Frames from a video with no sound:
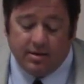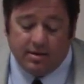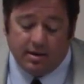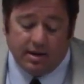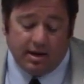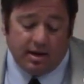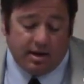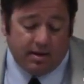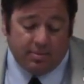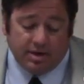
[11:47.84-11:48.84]

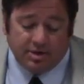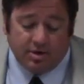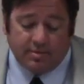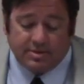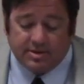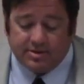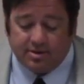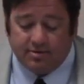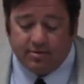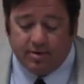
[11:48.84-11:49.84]
the budget reps to
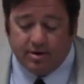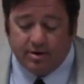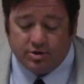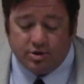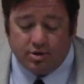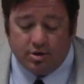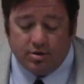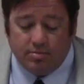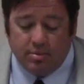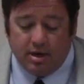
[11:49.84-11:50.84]
serve a one-year
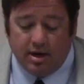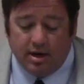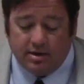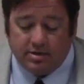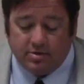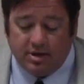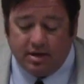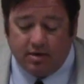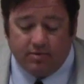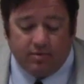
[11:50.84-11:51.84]
term and to
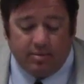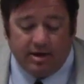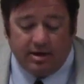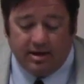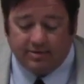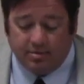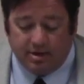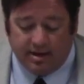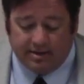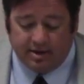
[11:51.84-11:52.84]
take over immediately after
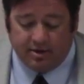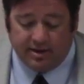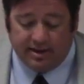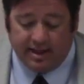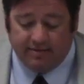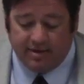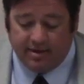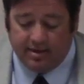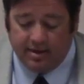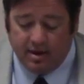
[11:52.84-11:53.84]
being elected on the 11th.
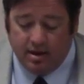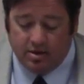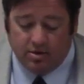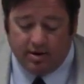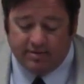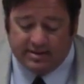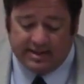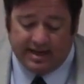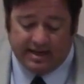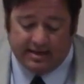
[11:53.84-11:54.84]
Do I have a
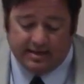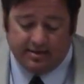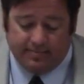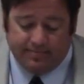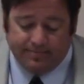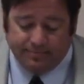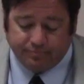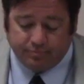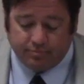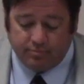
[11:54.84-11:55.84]
second?
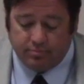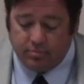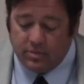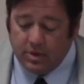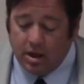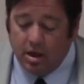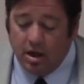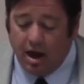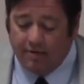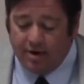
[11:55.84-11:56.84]
Second.
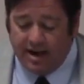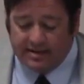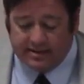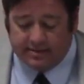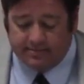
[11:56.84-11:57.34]
I vote yes.